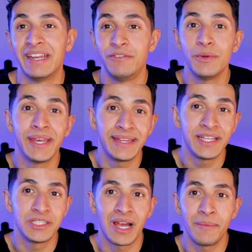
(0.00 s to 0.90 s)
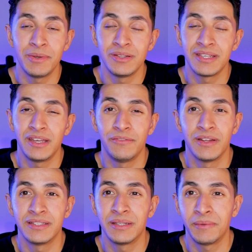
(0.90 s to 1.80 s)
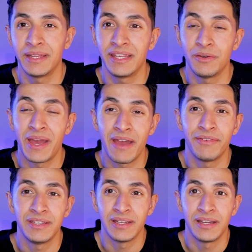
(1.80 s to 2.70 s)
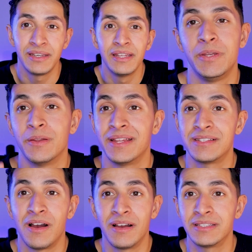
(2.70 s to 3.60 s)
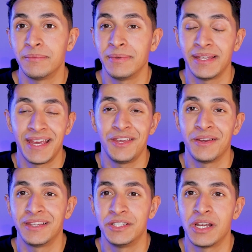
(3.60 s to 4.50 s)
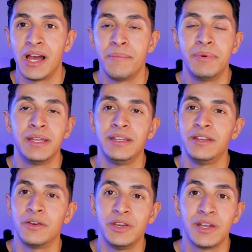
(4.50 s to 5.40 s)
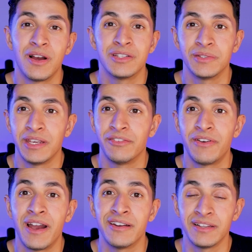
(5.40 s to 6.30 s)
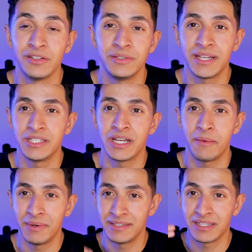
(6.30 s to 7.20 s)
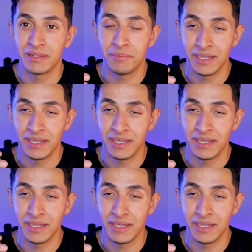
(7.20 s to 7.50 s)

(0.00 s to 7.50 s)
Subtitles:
And if you get that job and you said you've done something that you haven't done, that's awesome. Hey, you got the job, but you can also get fired and lose that job. And it's going to